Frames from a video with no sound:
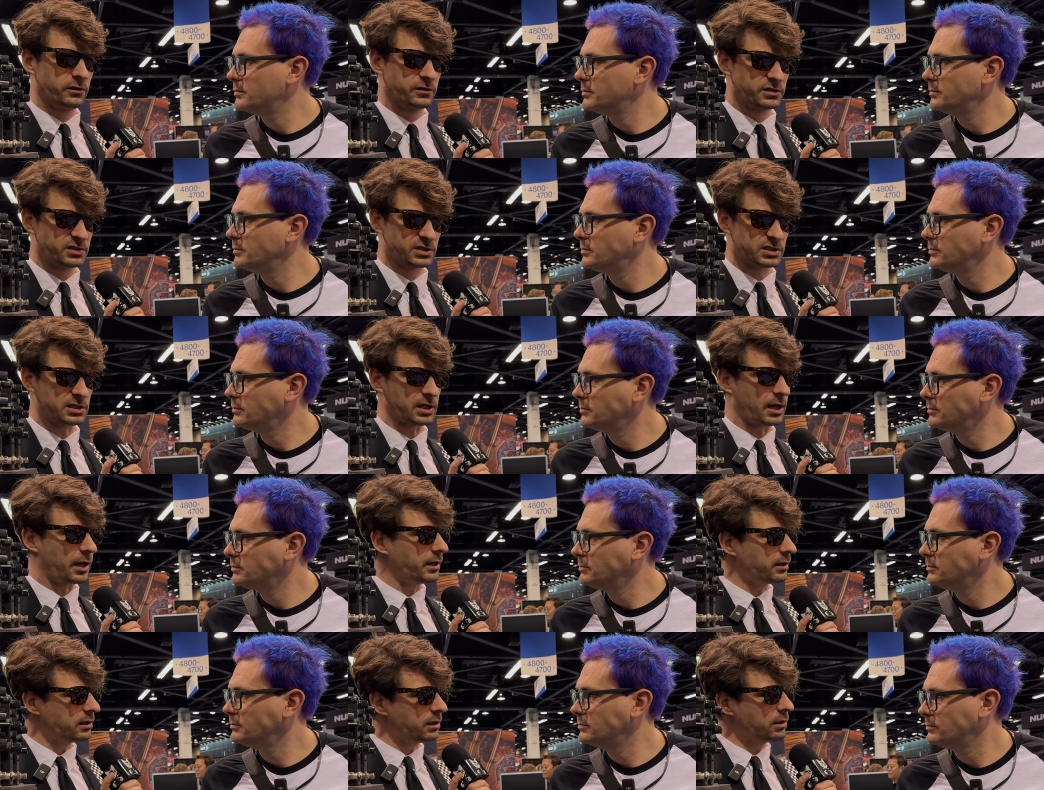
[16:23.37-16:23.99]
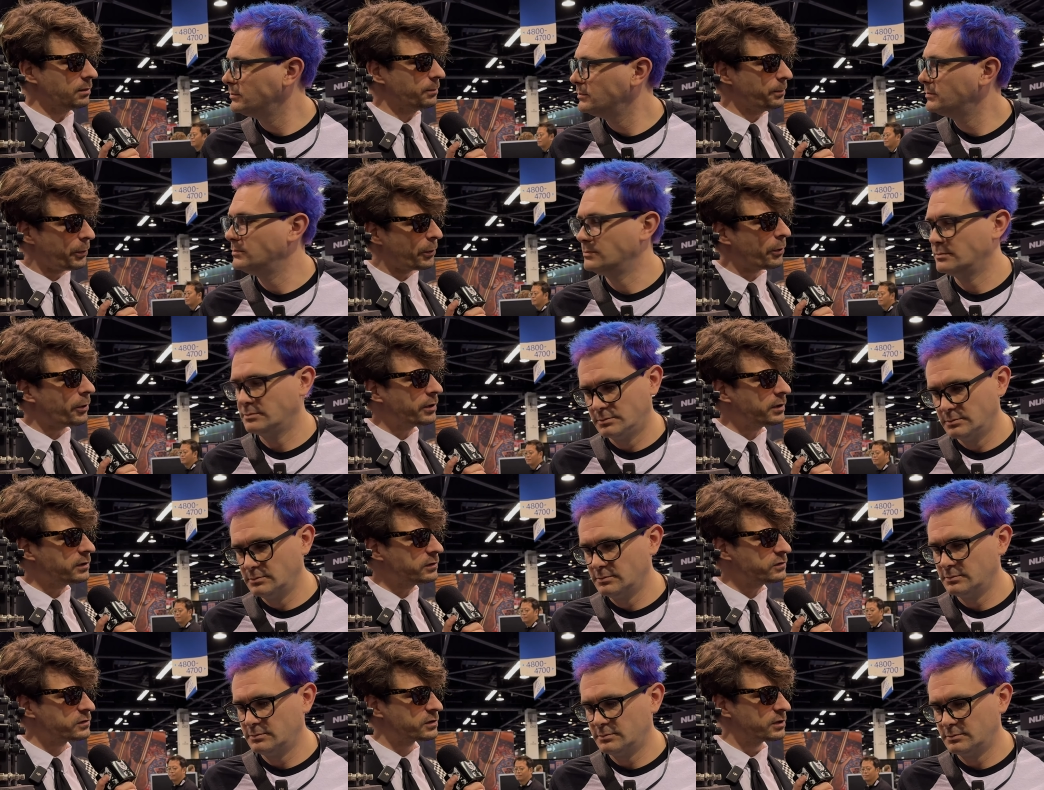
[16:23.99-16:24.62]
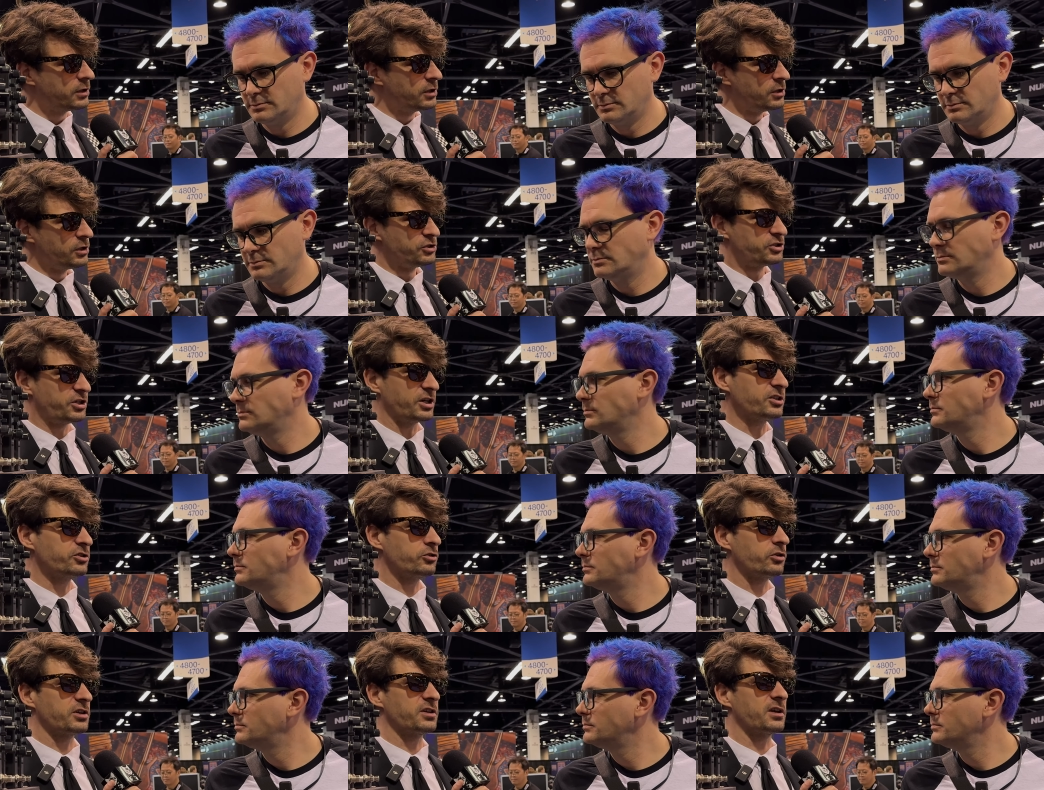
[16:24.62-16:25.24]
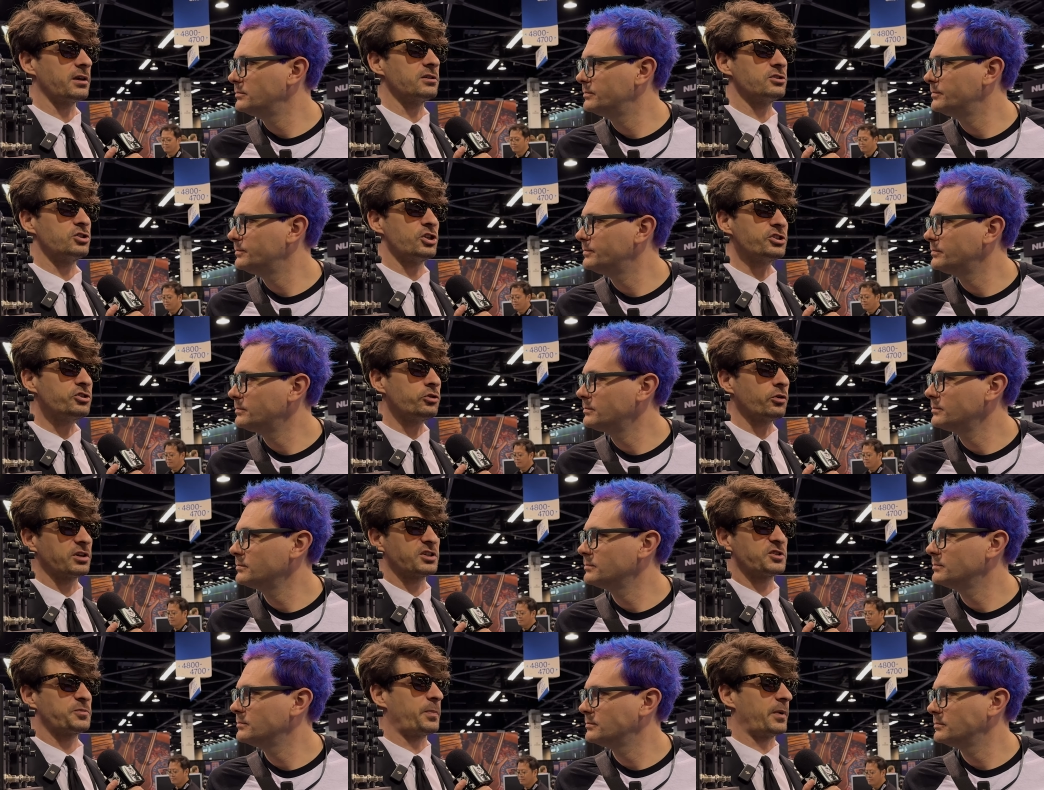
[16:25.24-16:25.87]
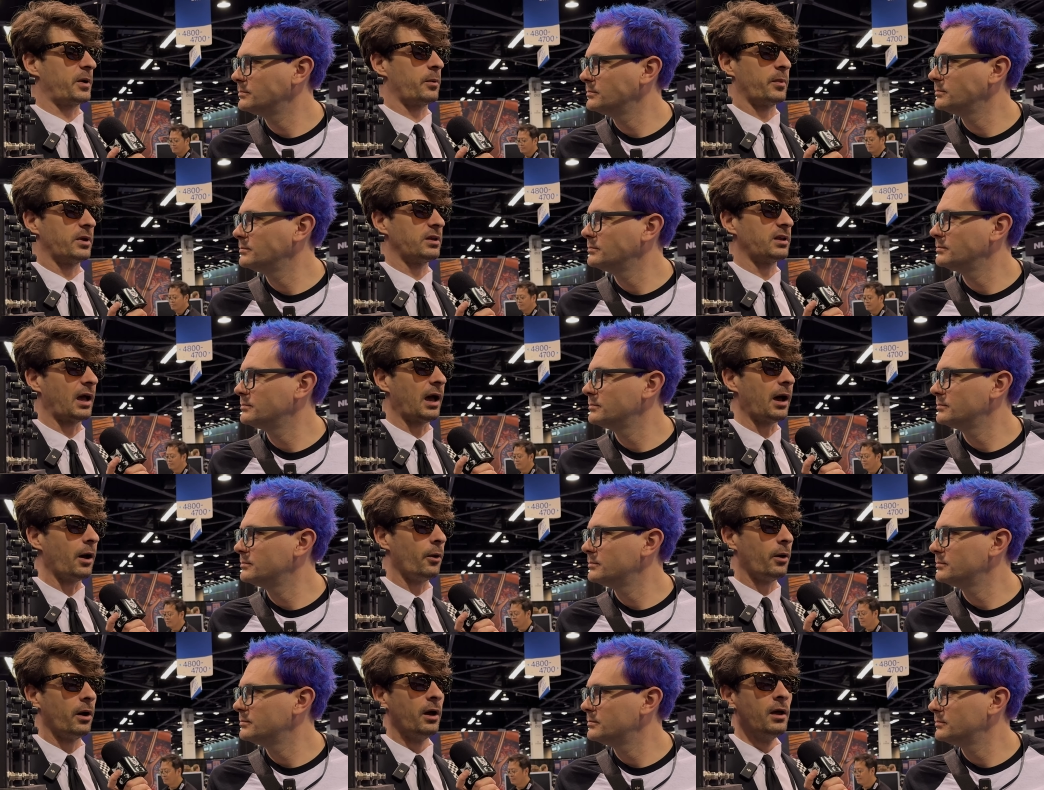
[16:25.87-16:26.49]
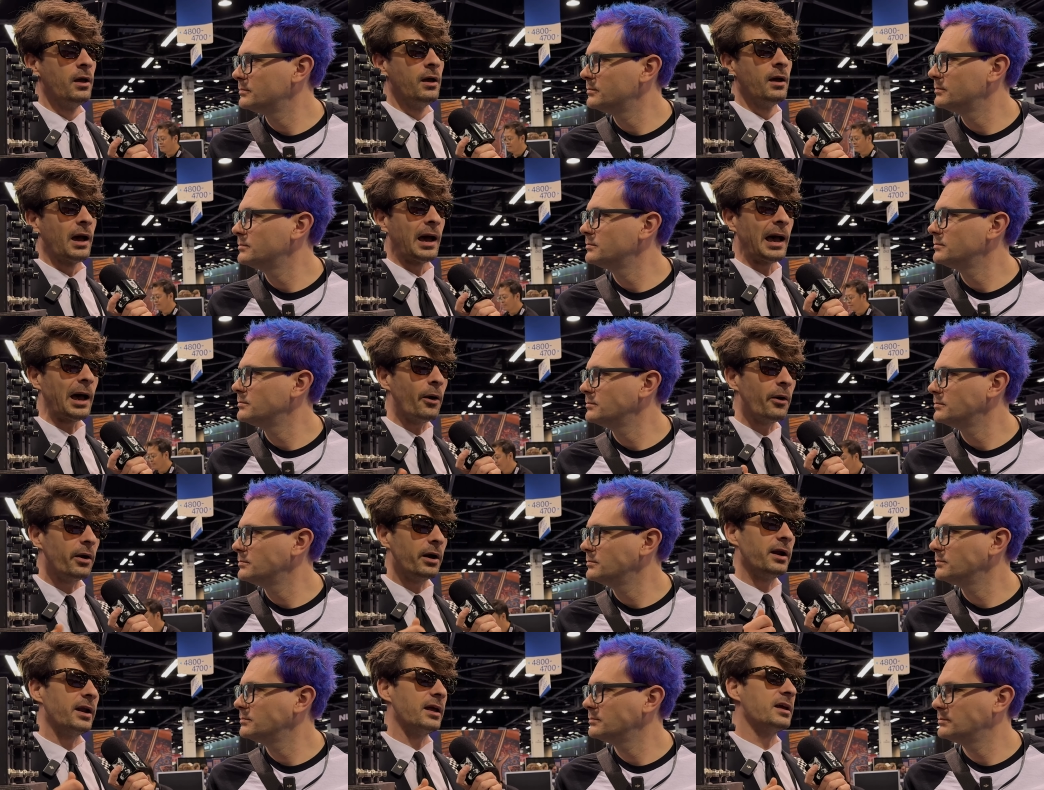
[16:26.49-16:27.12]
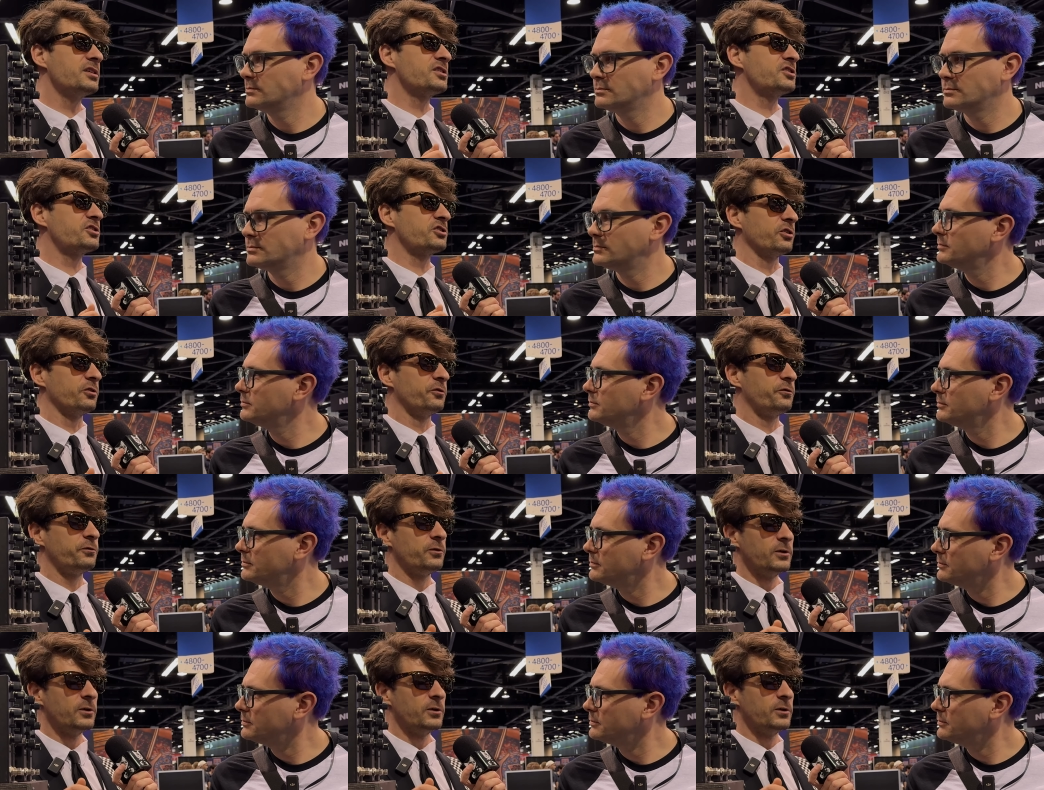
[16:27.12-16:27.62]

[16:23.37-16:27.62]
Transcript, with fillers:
Speaker 1: starting point just to, just to experiment how how it is to